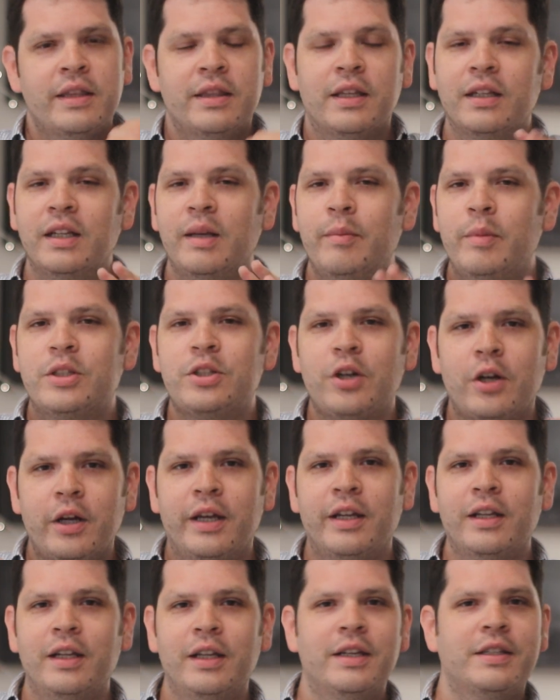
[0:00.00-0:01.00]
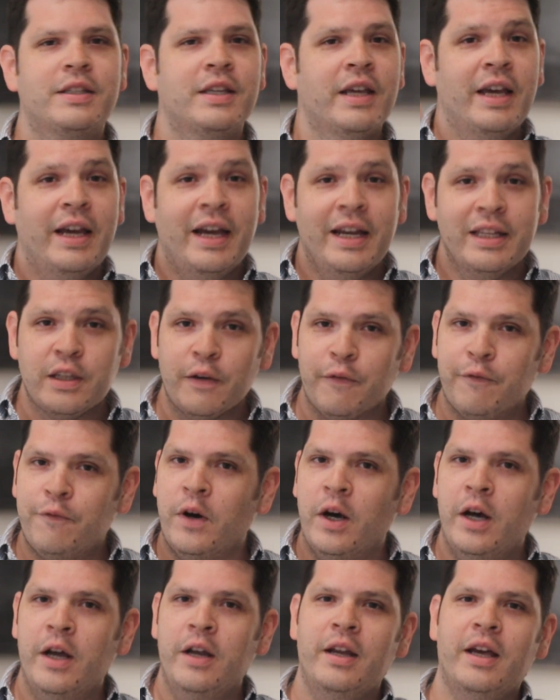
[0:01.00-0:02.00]
The limits are endless. It's a
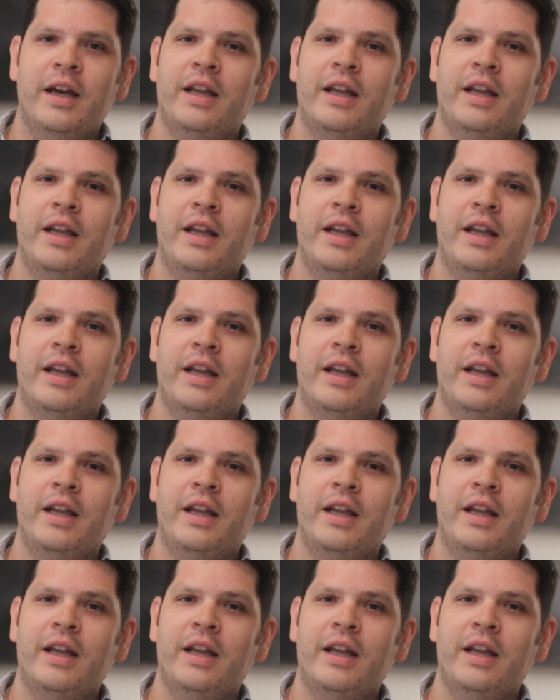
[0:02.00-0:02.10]
fun